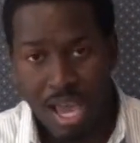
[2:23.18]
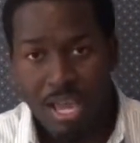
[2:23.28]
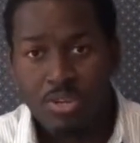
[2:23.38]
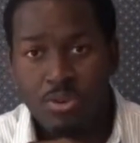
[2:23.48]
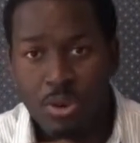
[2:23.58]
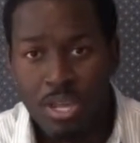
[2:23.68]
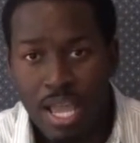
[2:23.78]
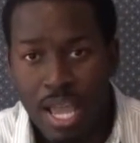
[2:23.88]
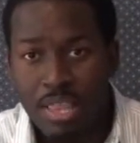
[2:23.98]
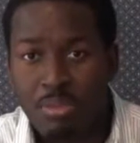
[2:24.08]

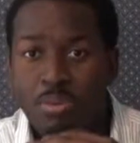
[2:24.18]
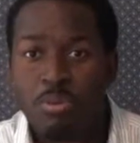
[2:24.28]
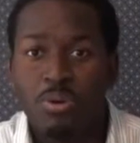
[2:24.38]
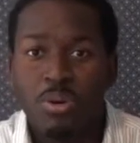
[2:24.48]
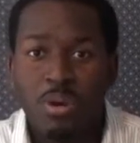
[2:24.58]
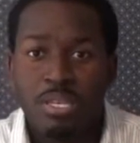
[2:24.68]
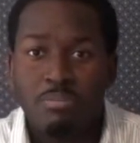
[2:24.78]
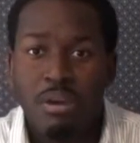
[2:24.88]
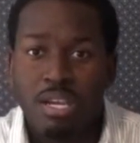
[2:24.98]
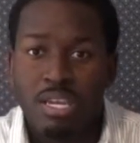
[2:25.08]
Android and the mobile
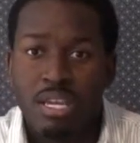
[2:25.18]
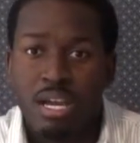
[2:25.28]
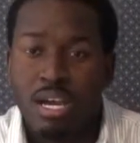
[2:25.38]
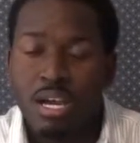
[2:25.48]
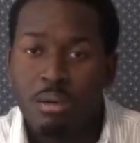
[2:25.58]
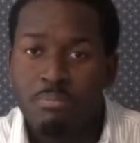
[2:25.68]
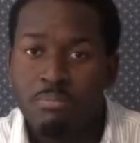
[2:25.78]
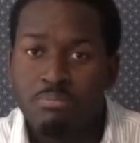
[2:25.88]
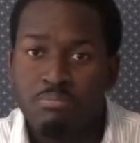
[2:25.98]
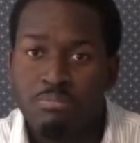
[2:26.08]
OS market. Um,
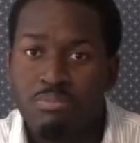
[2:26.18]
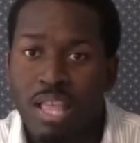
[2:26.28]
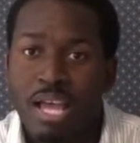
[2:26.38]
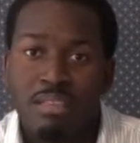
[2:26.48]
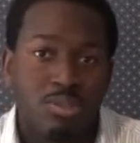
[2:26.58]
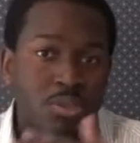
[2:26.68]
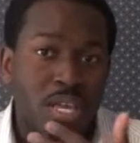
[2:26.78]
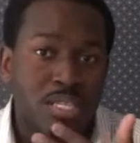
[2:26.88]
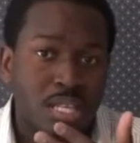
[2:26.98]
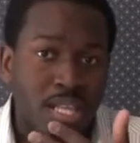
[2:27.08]

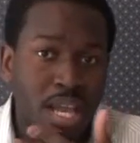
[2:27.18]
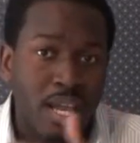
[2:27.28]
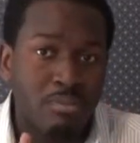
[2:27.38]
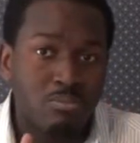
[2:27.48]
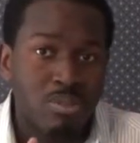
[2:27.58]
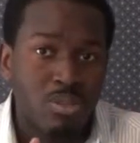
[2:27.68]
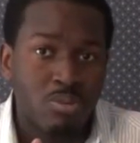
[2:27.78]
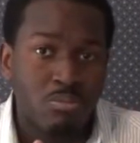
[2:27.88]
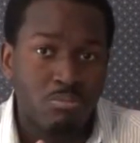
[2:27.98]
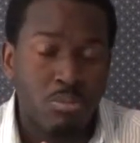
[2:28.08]
2009, you
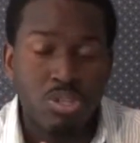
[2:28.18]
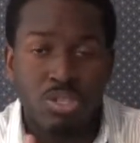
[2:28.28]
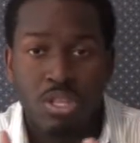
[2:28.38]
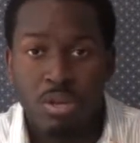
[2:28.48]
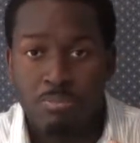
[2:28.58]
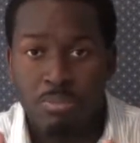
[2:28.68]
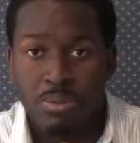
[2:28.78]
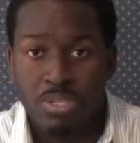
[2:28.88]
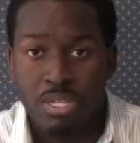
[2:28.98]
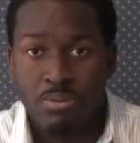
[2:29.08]
know, most a lot of
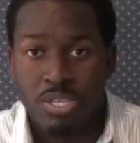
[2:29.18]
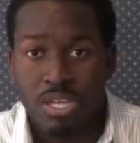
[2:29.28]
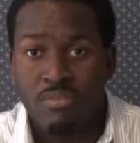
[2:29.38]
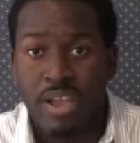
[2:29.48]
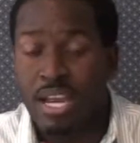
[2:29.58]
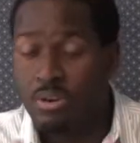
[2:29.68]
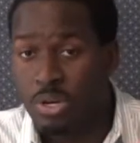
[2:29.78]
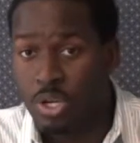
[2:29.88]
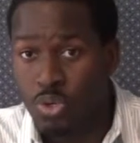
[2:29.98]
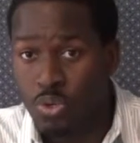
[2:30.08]
people consider was the year of
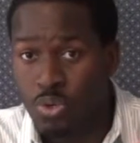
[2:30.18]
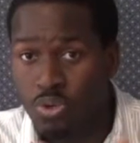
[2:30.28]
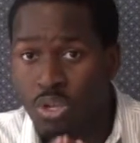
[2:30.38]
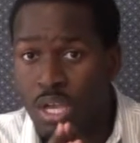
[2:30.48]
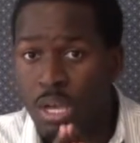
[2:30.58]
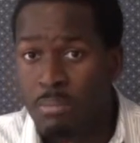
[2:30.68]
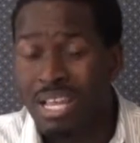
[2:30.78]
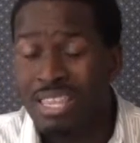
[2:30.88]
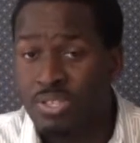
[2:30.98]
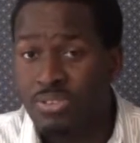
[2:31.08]
Android and Google, but
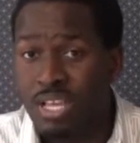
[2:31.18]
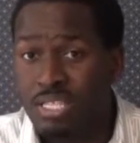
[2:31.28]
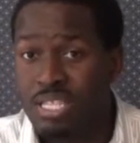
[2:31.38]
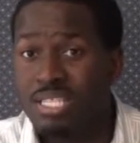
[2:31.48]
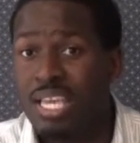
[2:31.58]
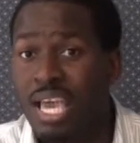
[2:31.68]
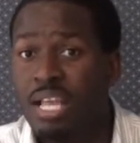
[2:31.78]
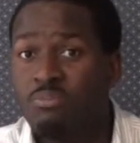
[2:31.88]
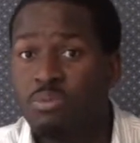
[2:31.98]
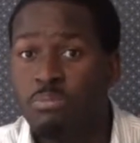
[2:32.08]
I think
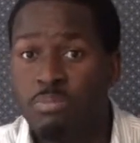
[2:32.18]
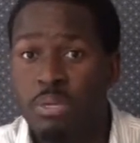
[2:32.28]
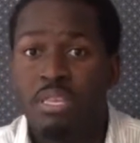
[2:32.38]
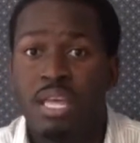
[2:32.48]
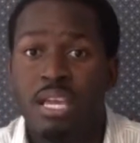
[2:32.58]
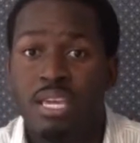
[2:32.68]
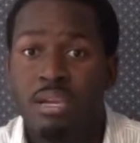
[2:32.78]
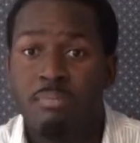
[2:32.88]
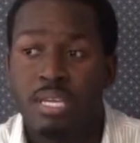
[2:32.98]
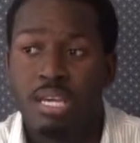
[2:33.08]
2010 will be that
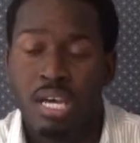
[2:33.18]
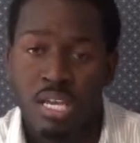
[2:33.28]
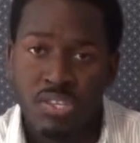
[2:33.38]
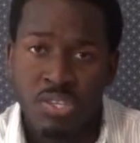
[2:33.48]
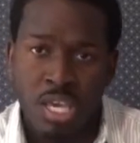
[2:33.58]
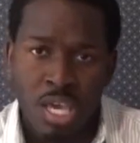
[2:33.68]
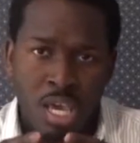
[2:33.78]
year because.